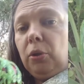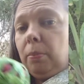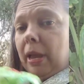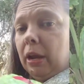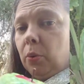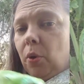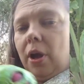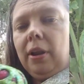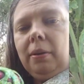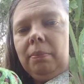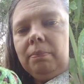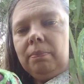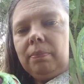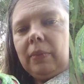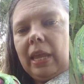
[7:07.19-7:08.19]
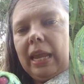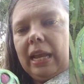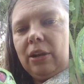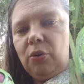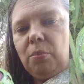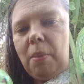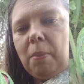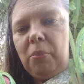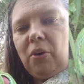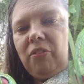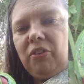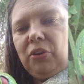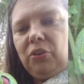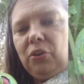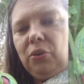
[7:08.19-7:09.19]
you make one. And remember,
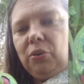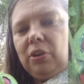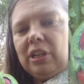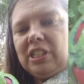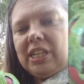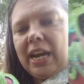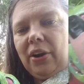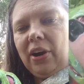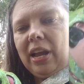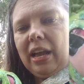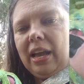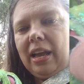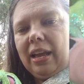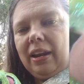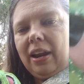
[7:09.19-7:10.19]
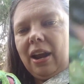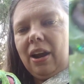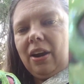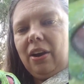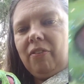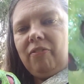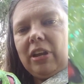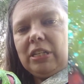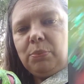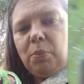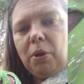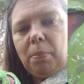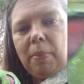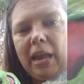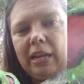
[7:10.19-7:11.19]
if you do, to share it on our Facebook
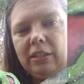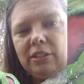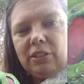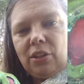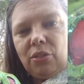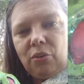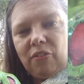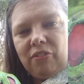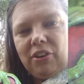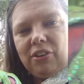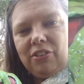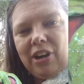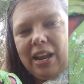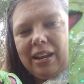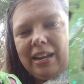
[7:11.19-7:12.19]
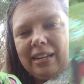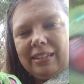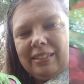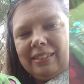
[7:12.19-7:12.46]
page, The Thrifted Dragon.